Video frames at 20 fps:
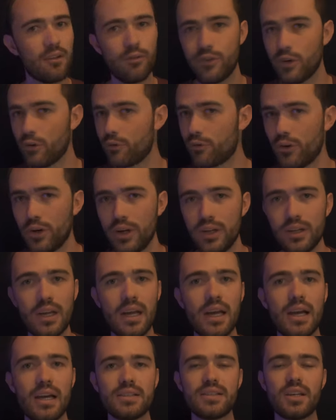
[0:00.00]
feel free
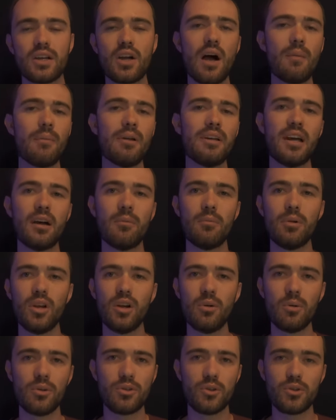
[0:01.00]
to comment down
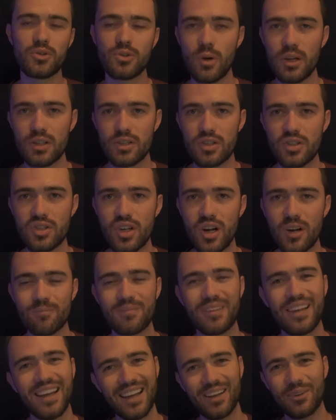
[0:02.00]
below what those questions are,
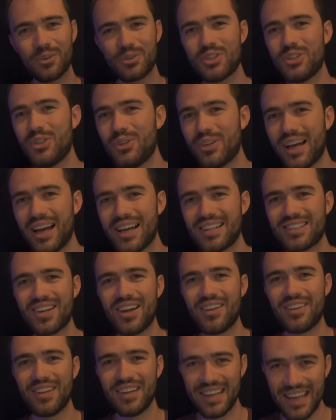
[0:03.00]
and I will see you guys
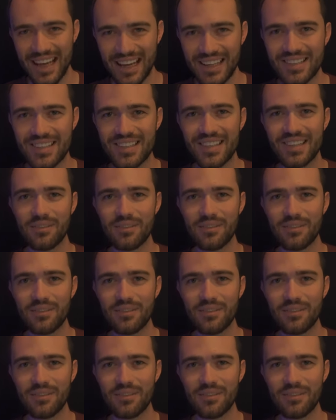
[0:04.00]
on the next